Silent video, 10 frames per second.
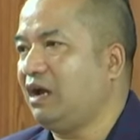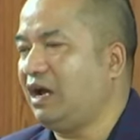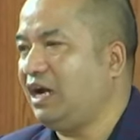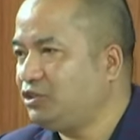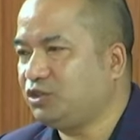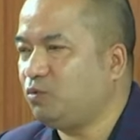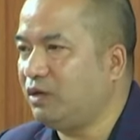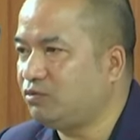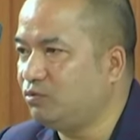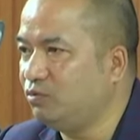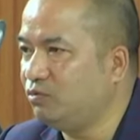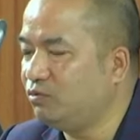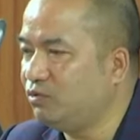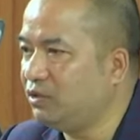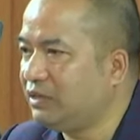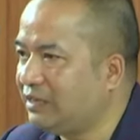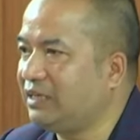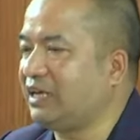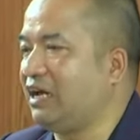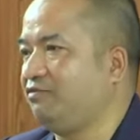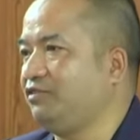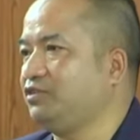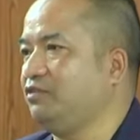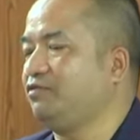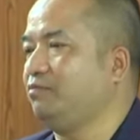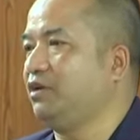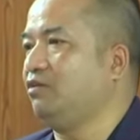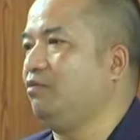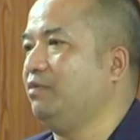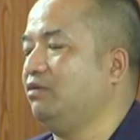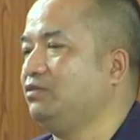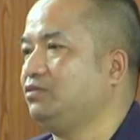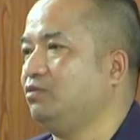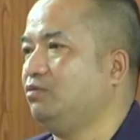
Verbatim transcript: I just want to get the clarification from the government also.